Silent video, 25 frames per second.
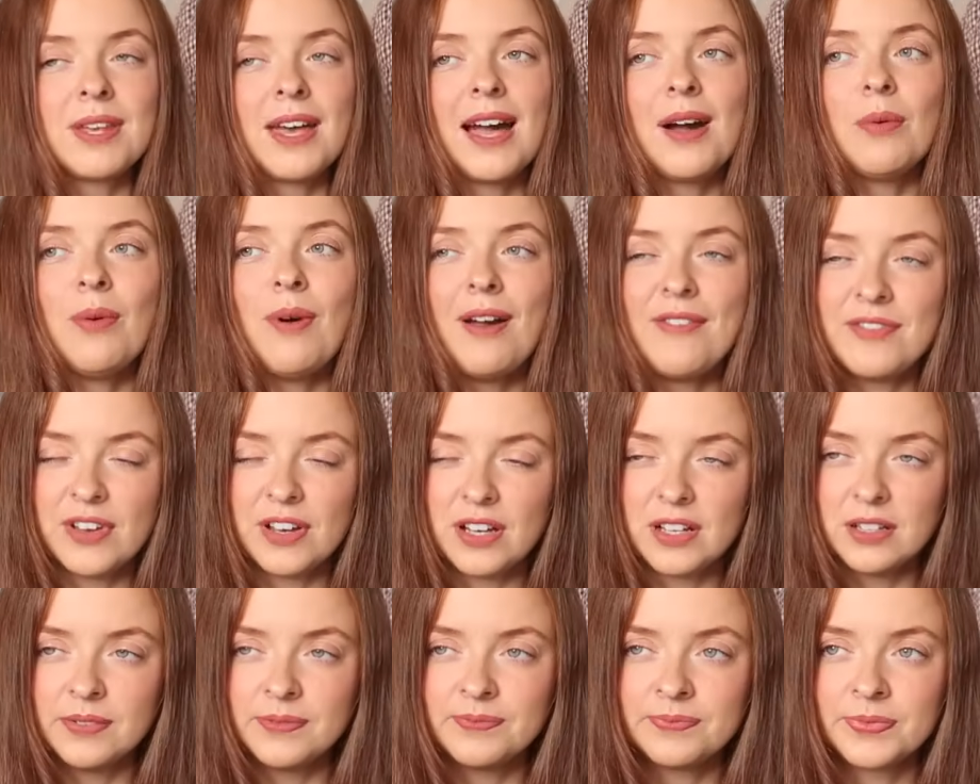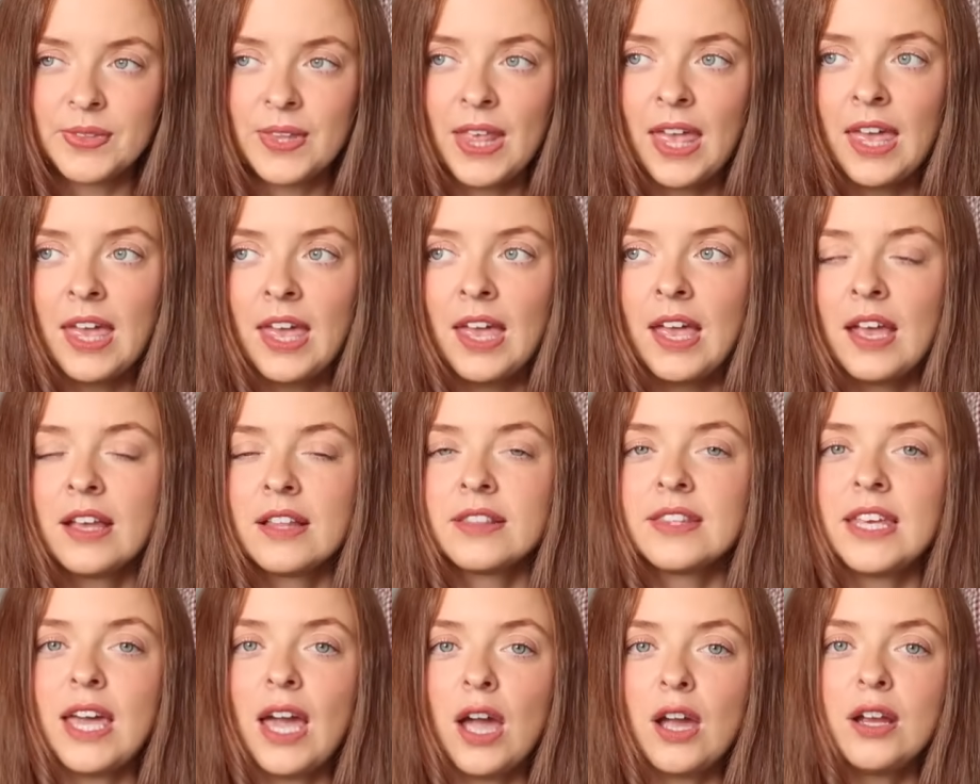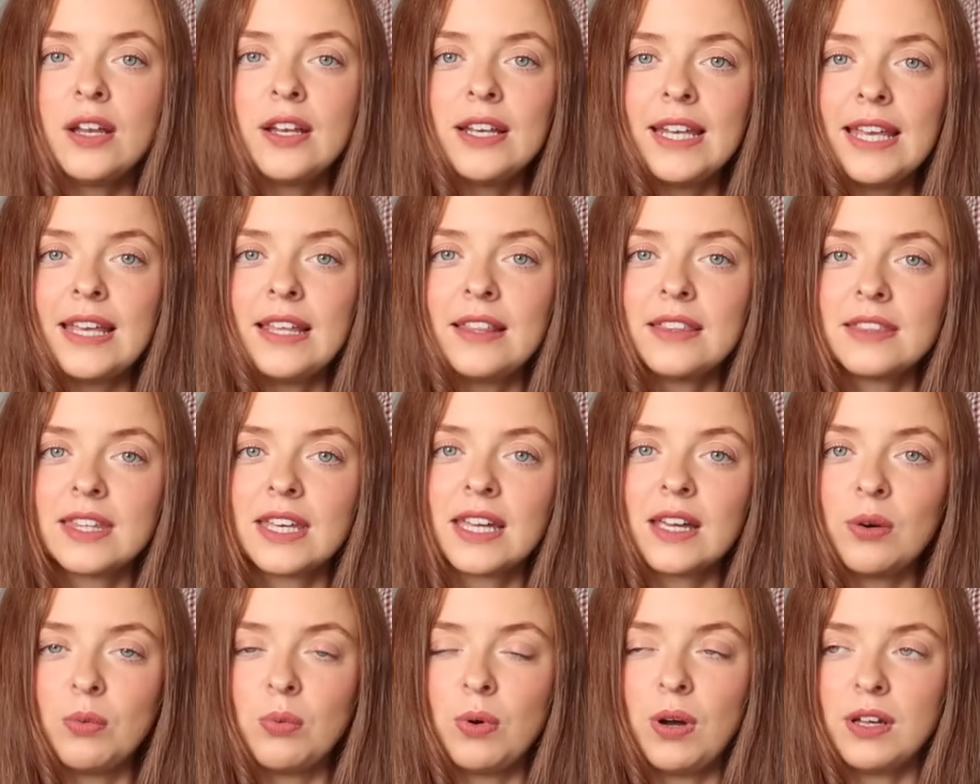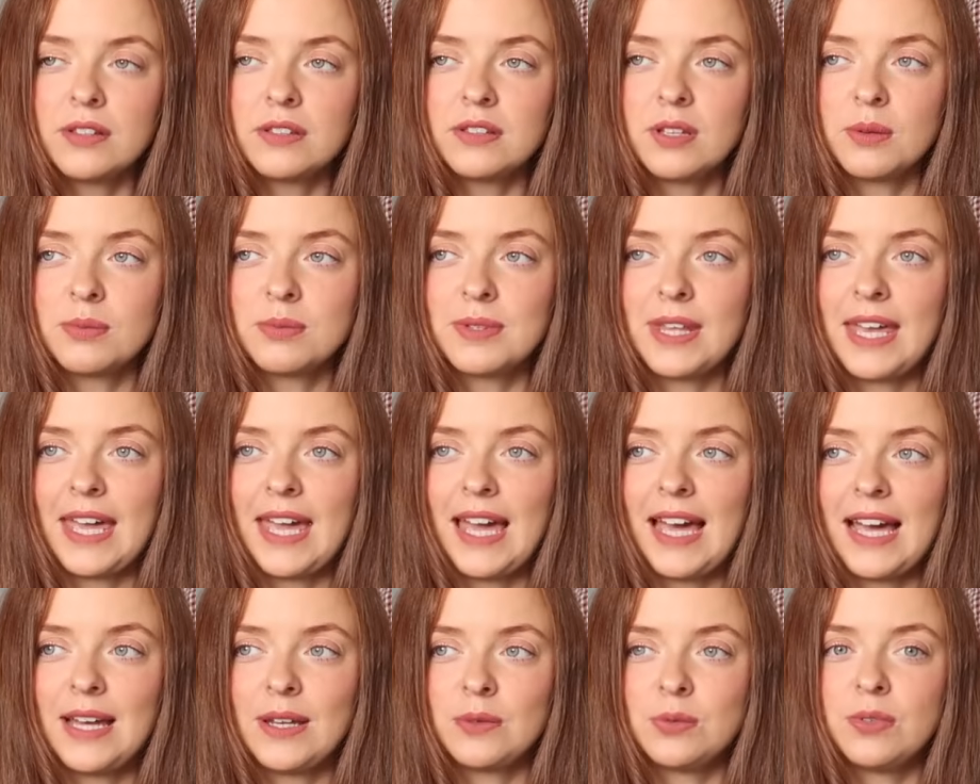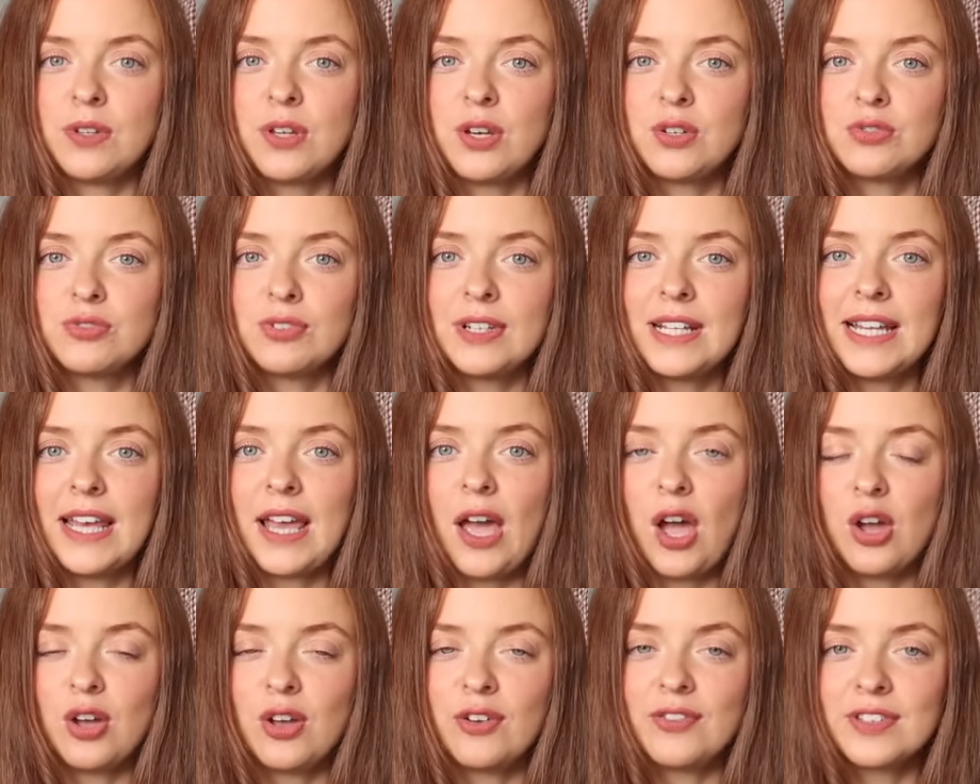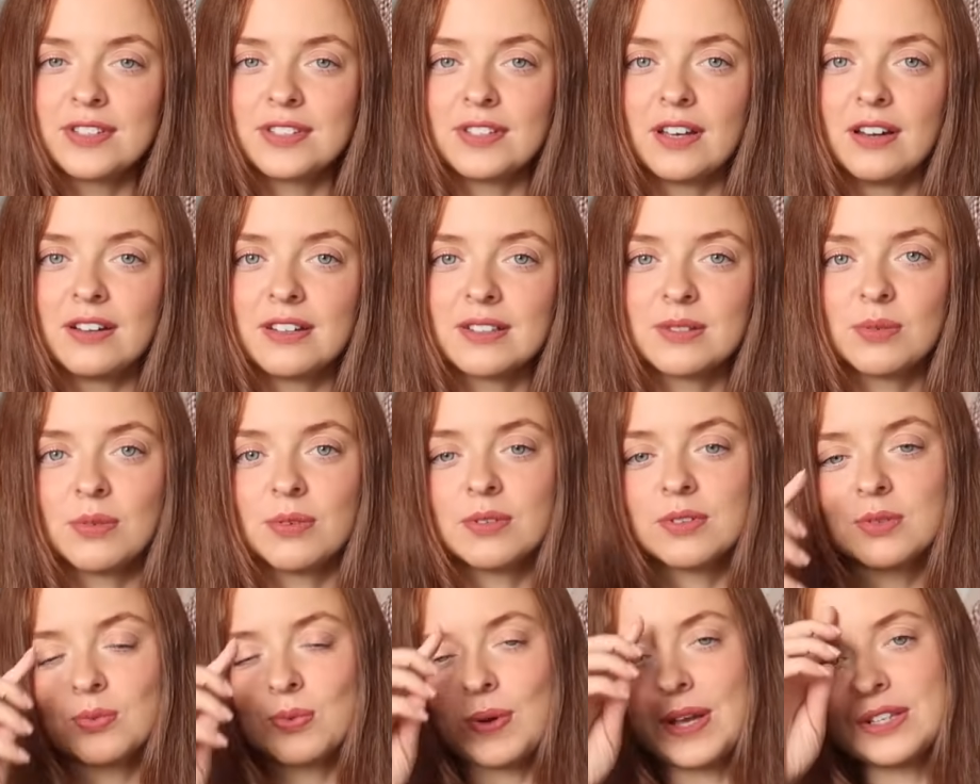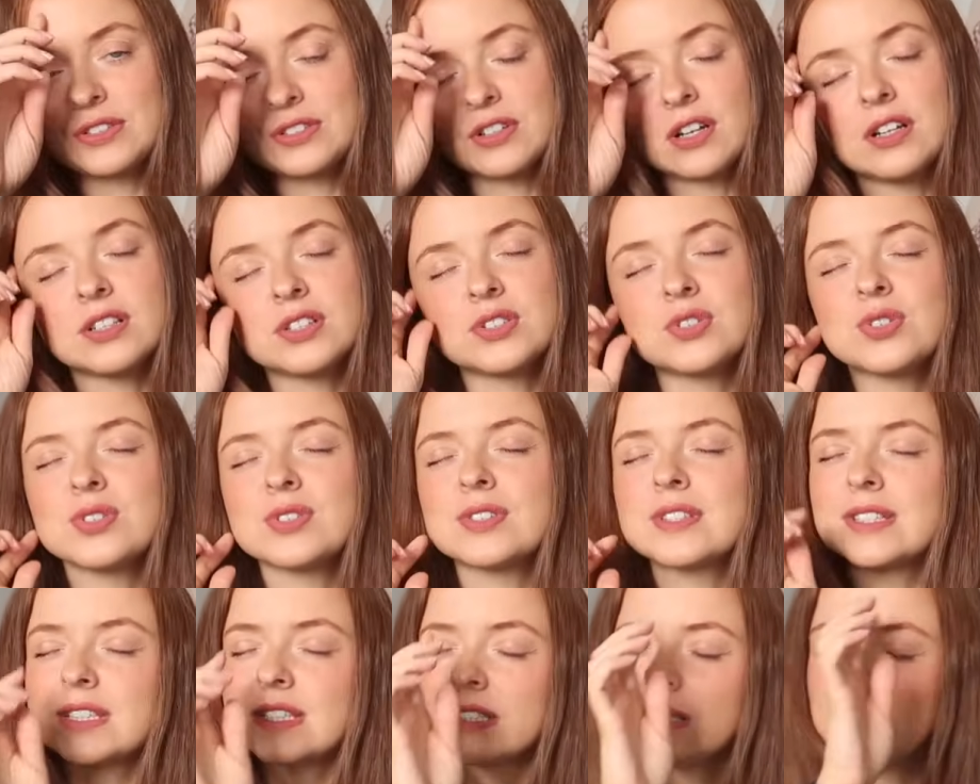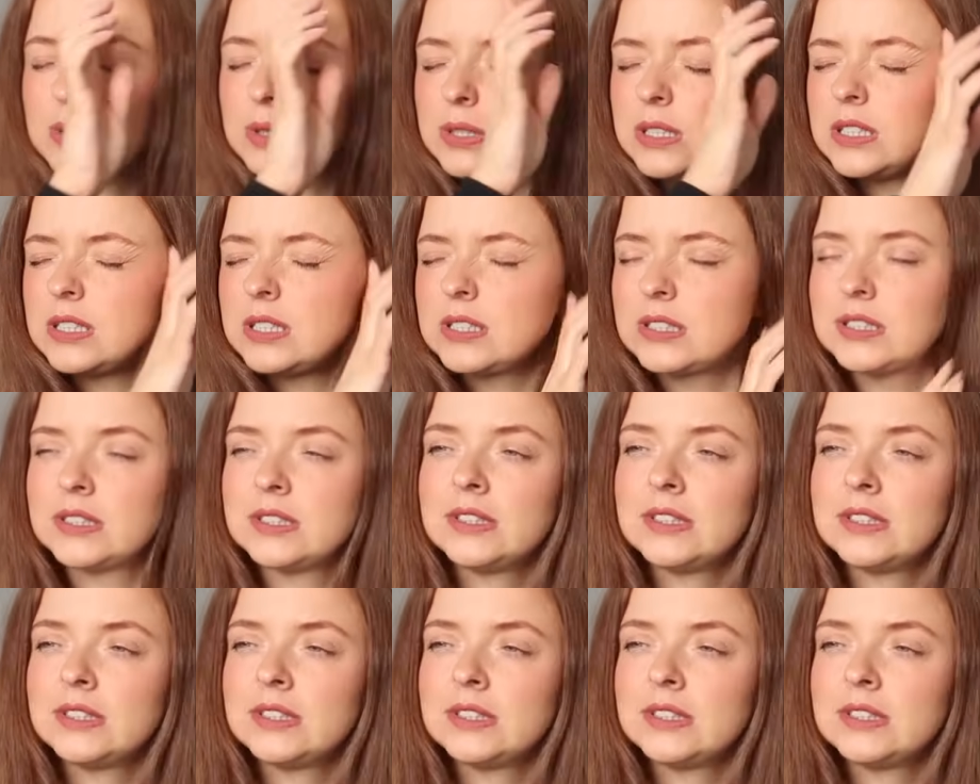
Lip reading: However, the only thicker white tops they had were those really oversized ones, which I just, oh,